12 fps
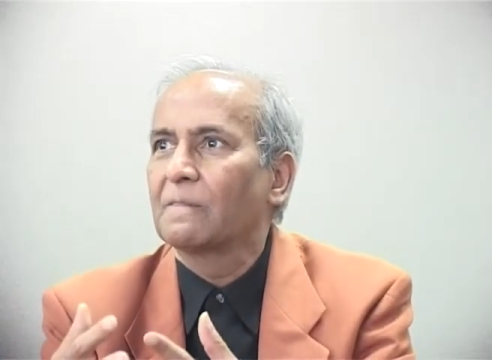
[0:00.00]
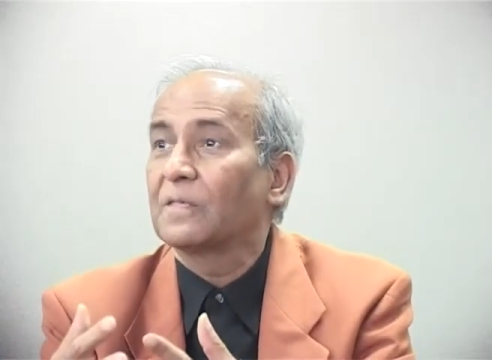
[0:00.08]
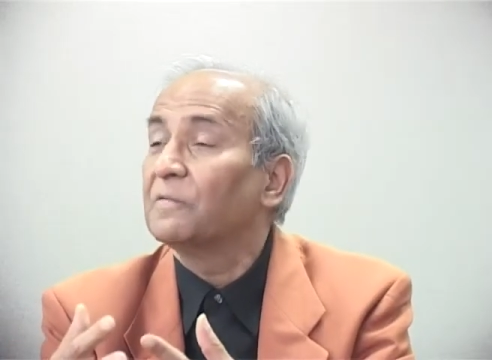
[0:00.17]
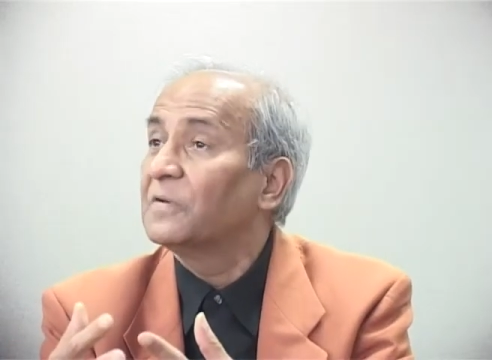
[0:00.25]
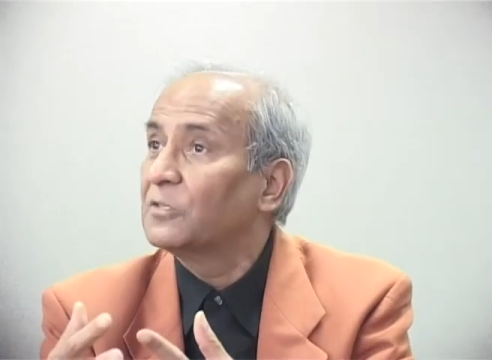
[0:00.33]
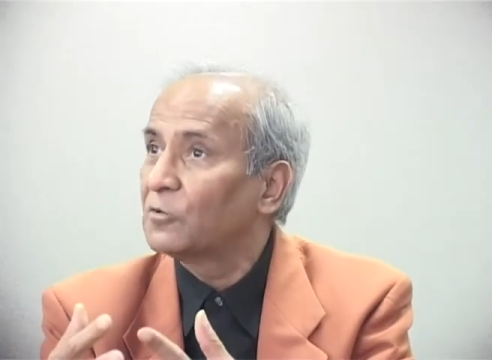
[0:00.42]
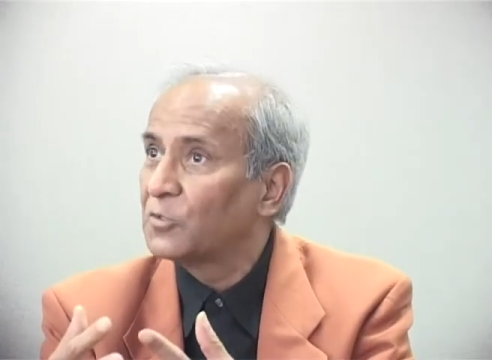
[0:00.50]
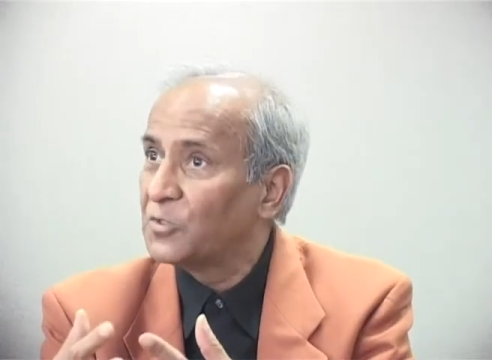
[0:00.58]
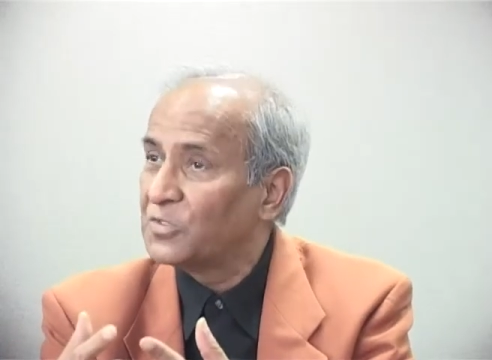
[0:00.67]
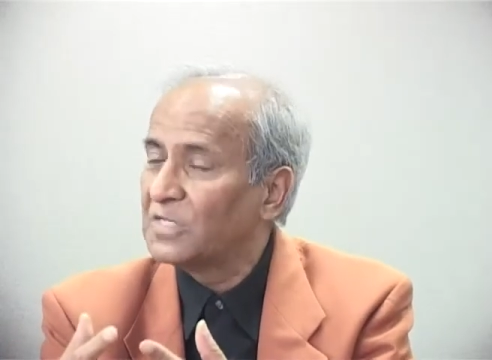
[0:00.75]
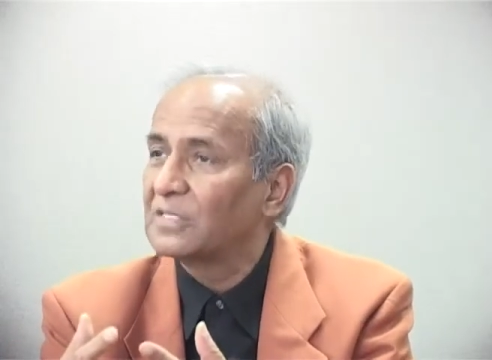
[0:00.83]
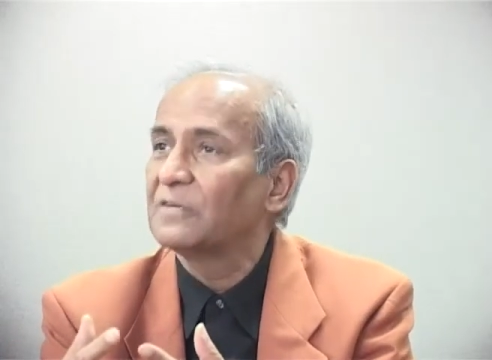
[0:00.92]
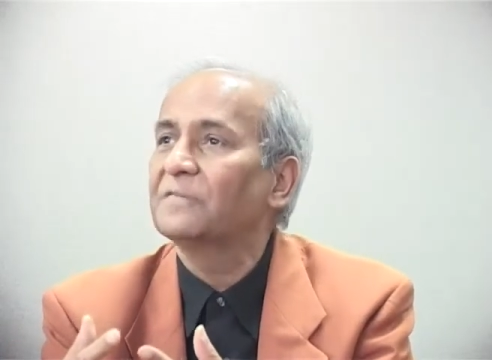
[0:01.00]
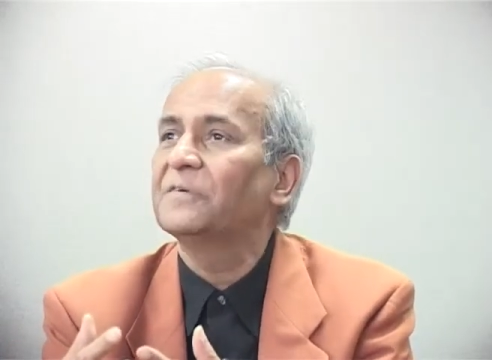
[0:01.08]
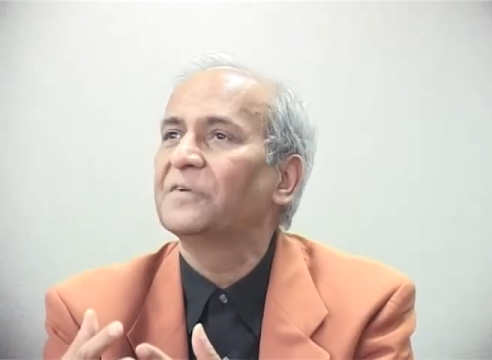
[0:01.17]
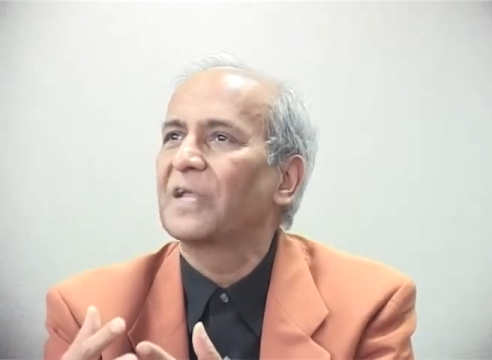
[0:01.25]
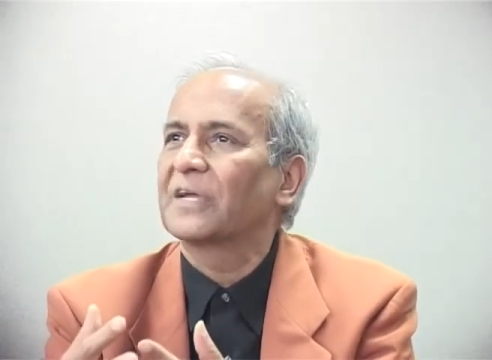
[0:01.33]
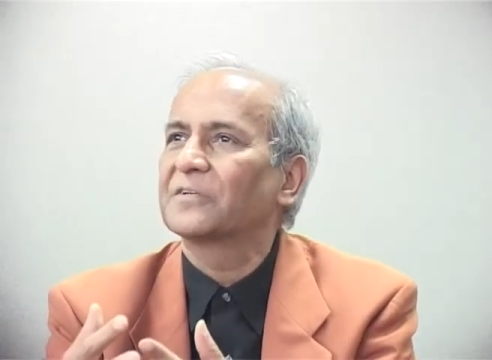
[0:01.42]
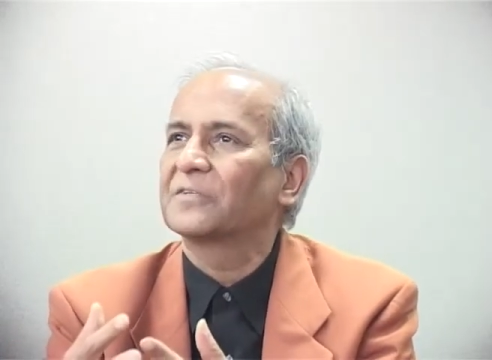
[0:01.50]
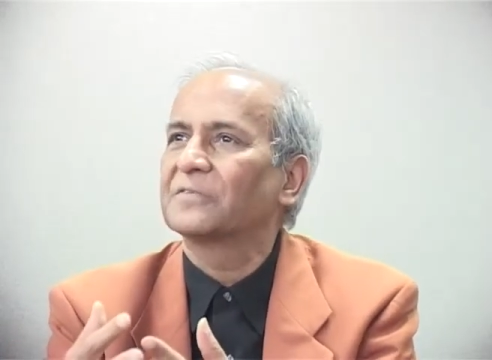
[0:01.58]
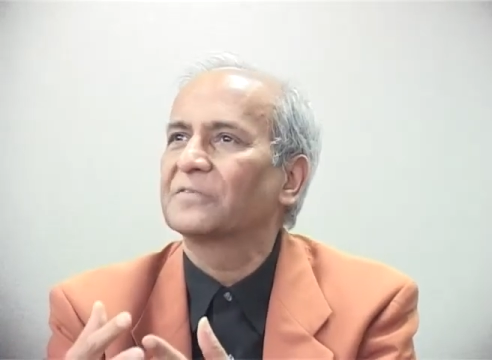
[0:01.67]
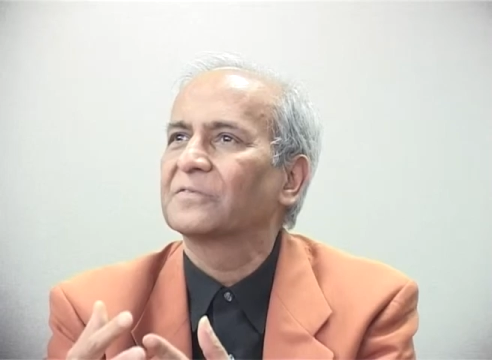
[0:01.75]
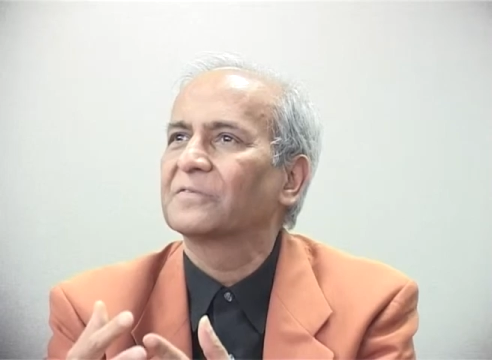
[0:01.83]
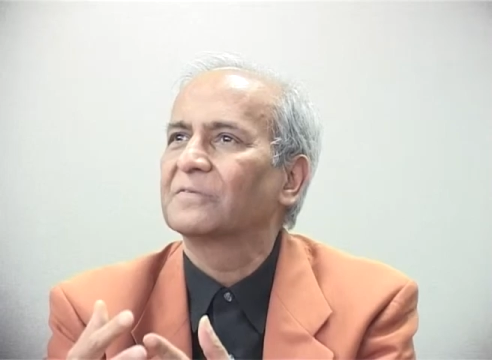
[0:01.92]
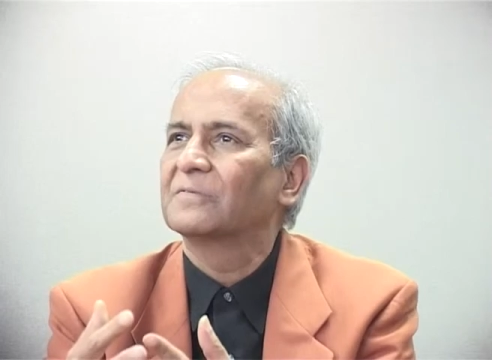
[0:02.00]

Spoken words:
Even though using different directions.